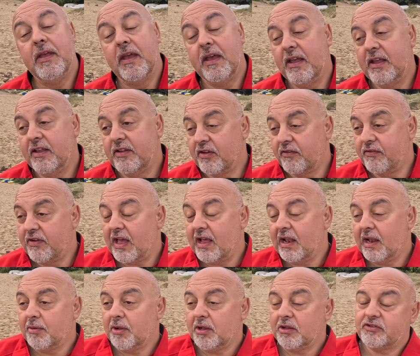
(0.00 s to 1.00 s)
is
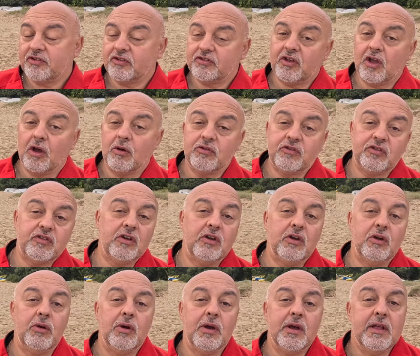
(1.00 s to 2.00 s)
available, just go
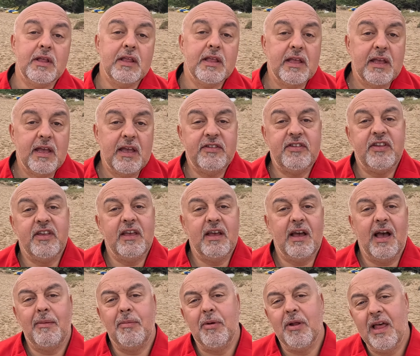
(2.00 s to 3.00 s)
to
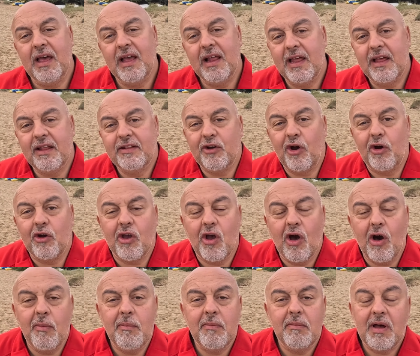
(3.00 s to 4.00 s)

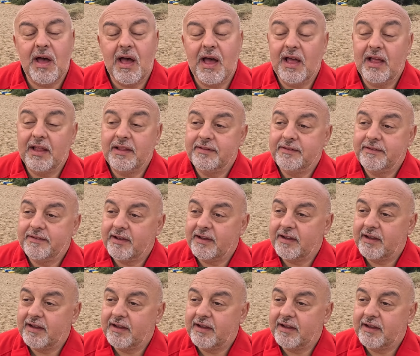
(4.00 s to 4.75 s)
izzyaberlela.com and